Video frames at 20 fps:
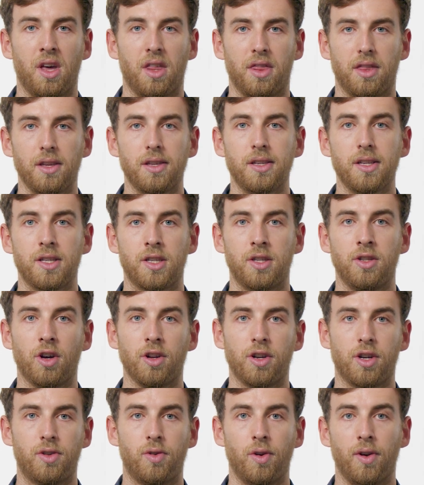This is
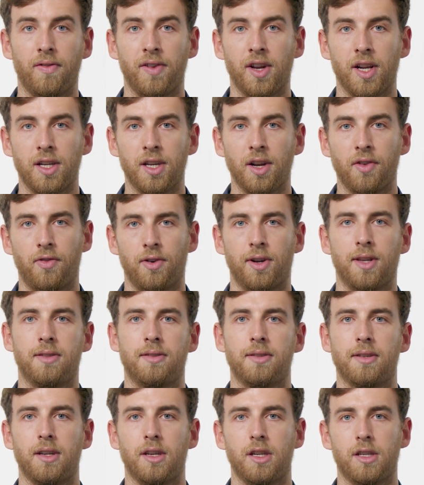not a trivial
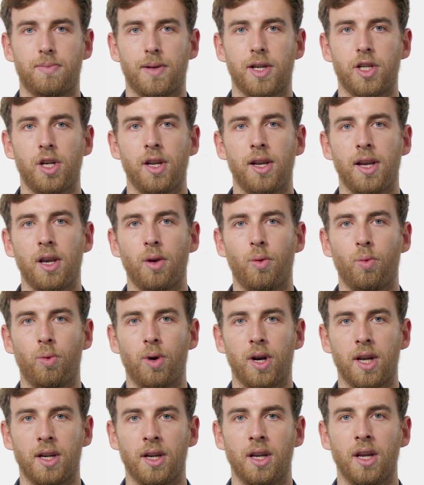difference, especially
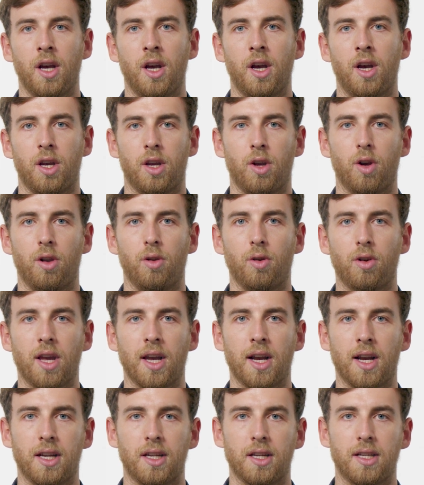when you're
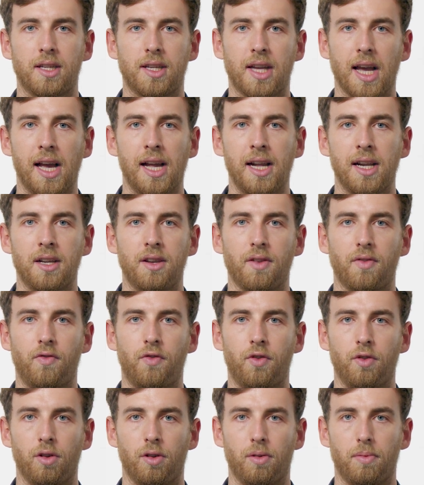looking at a scaled,
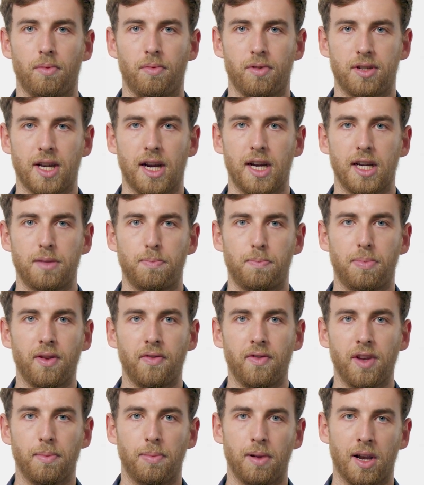full-size
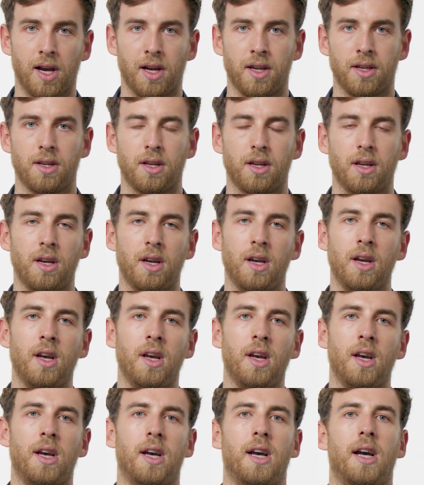PV plant.
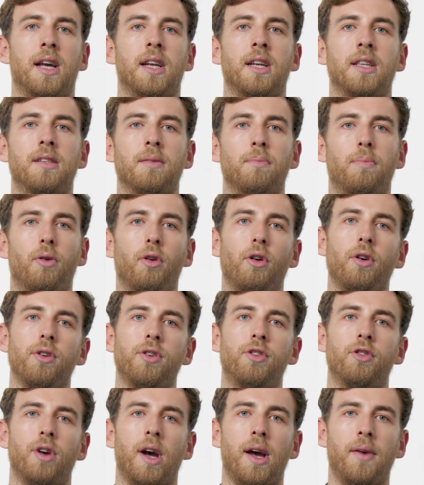And it's
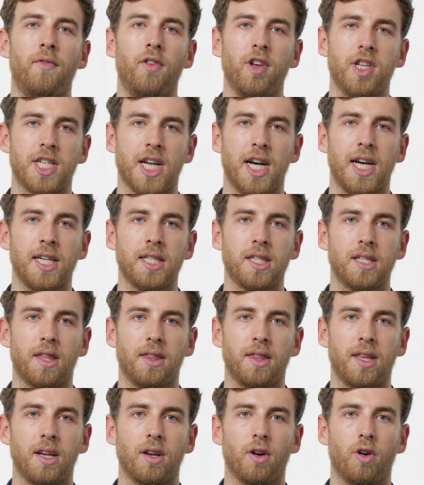important to emphasize
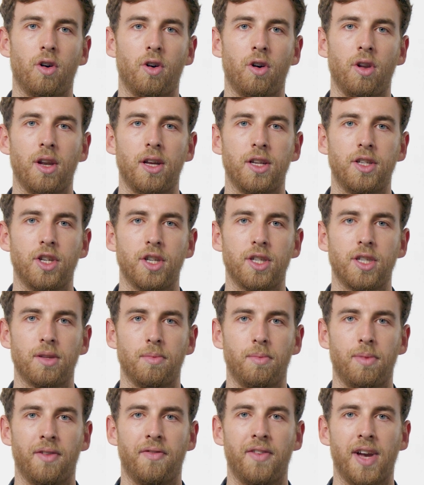that all
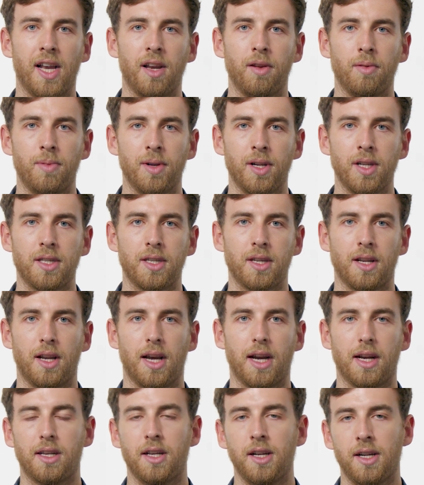adjustable variables
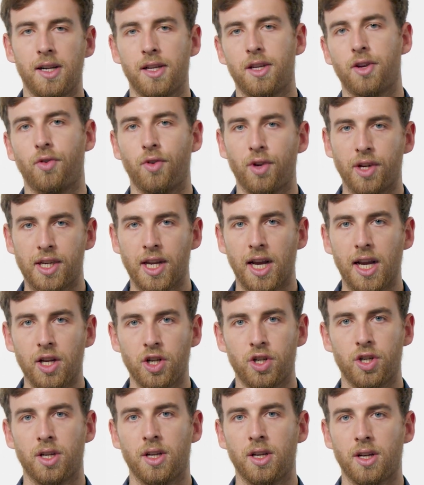like tilt,
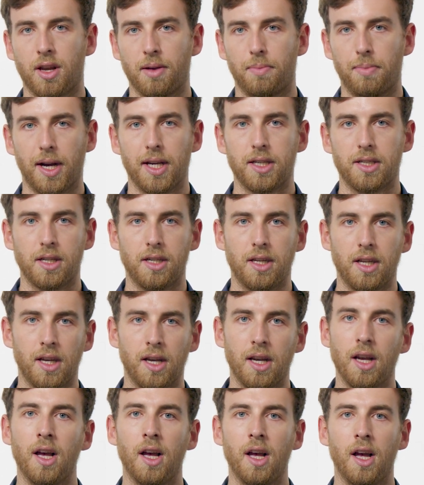orientation,
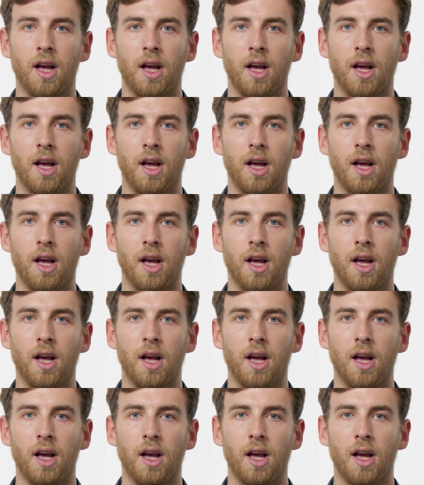capacity,